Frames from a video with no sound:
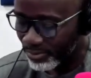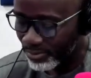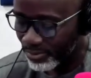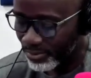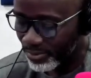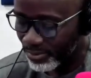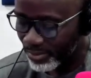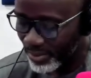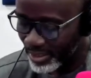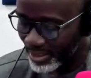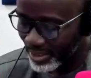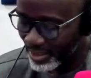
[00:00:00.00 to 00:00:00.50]

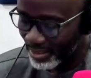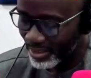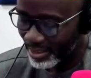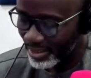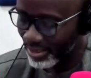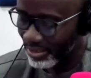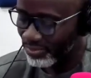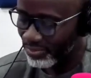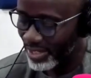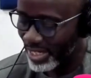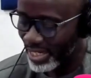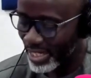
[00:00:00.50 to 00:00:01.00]

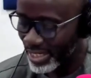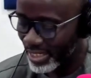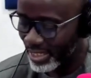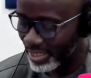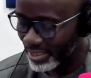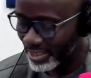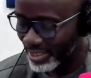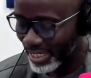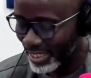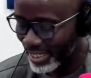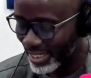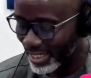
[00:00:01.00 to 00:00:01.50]
whichever,
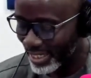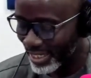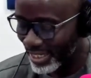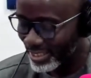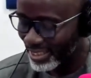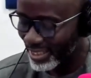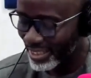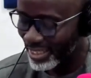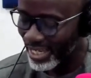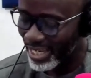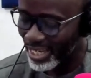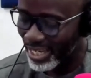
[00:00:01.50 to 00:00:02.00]
that
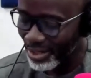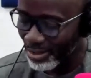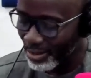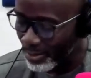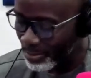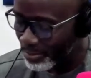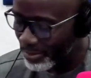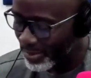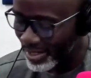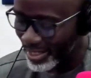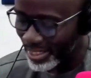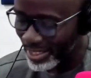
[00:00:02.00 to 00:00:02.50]
classical,
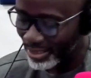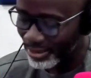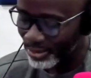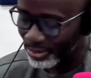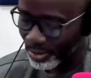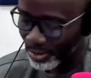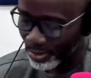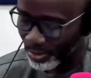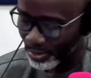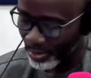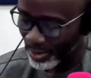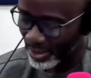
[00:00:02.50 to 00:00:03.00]
operant,
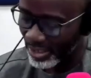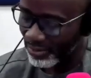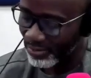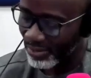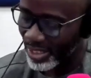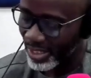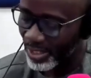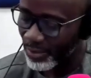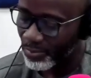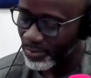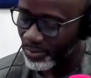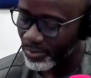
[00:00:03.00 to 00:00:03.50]
or
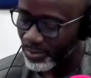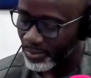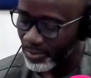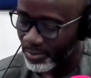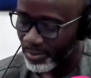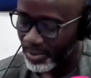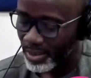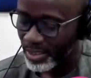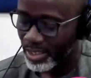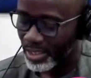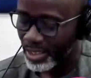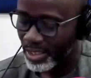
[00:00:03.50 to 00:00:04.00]
whatever,
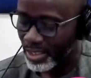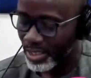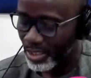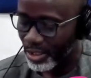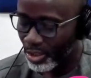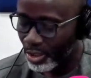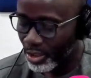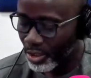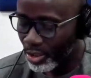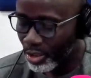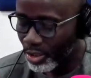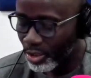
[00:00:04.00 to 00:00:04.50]

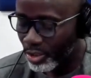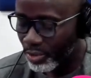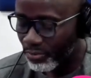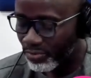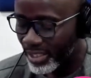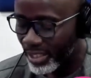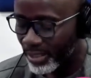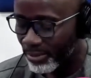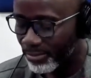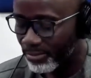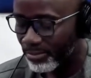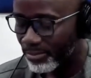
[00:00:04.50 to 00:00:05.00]
all of
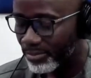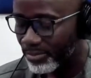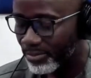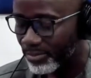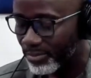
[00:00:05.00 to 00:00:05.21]
them